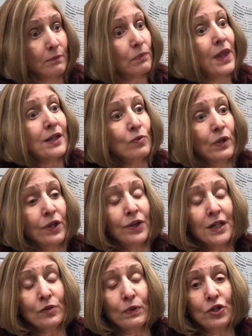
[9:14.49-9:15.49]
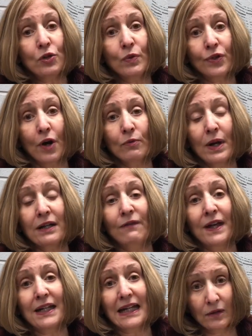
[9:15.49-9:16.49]
That's one of the things we do with our
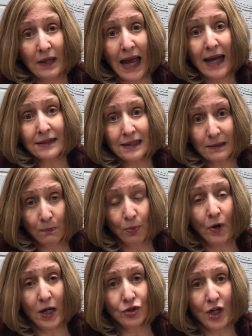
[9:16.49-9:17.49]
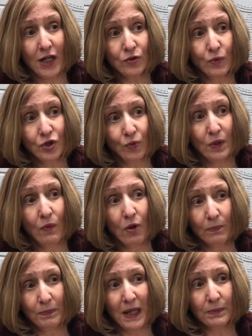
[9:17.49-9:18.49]
Renovating Hats project, which we
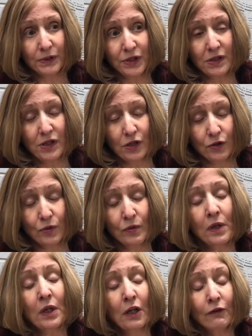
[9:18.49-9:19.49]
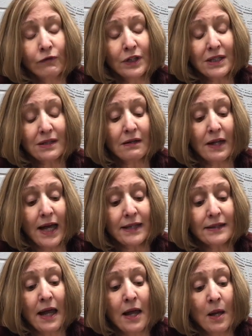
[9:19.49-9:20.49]
won't be able to do for this
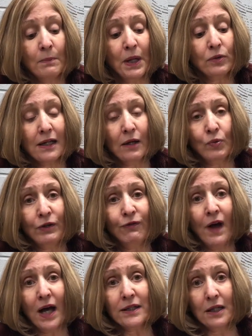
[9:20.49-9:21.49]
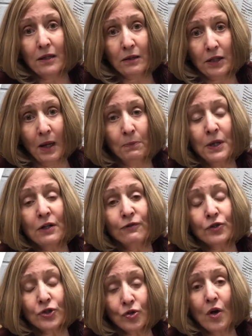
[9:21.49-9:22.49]
class. But we find a, a
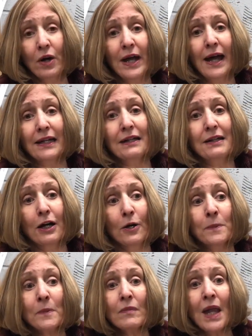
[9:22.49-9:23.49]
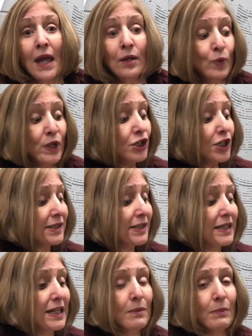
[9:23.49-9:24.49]
pitiful straw hat in there and we just
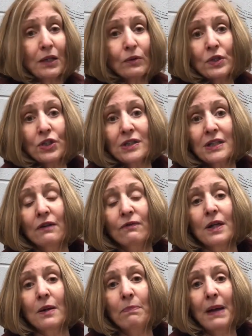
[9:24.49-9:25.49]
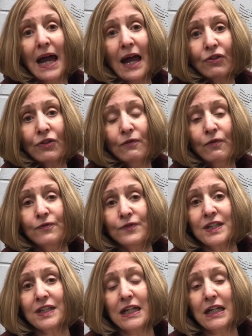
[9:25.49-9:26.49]
steam it. We just give it a bath of
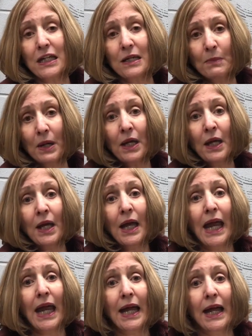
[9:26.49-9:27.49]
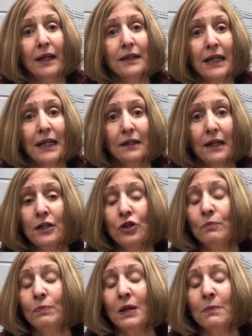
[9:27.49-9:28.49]
steam and it
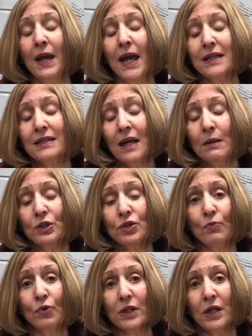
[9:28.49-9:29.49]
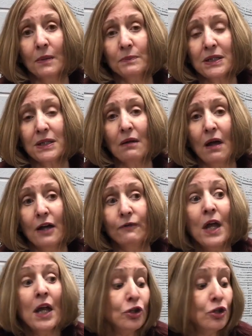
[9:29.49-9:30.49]
you'd be amazed how much more it comes to life.
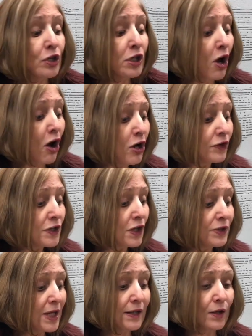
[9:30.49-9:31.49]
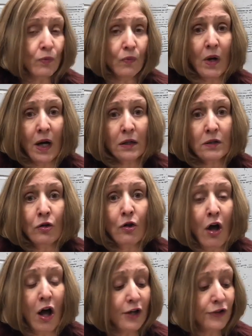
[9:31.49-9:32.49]
You can also take a, a,
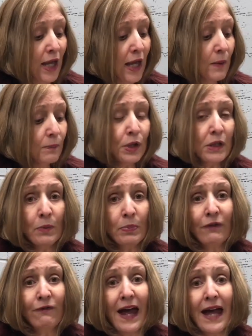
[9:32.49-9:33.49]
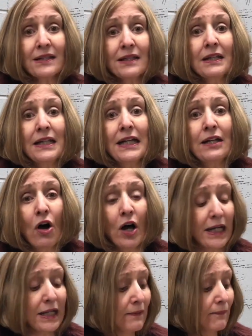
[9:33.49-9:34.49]
cloth, put a little bit of Vaseline on
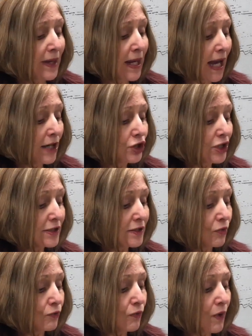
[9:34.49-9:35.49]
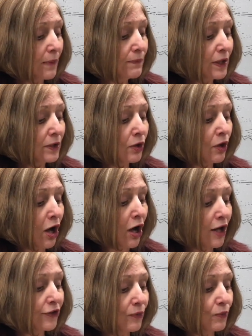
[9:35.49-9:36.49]
it, and just rub the
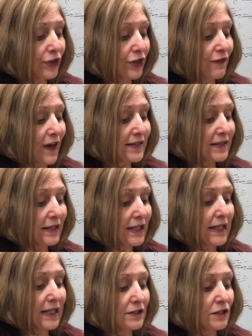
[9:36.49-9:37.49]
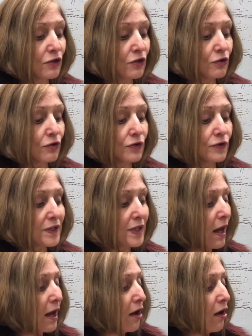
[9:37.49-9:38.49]
cloth with the Vaseline in circles
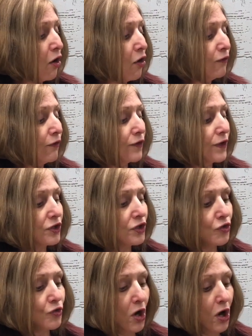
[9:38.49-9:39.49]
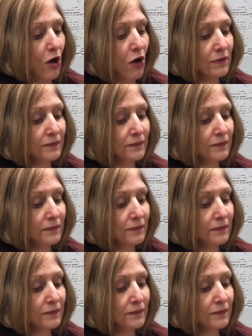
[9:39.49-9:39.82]
over the straw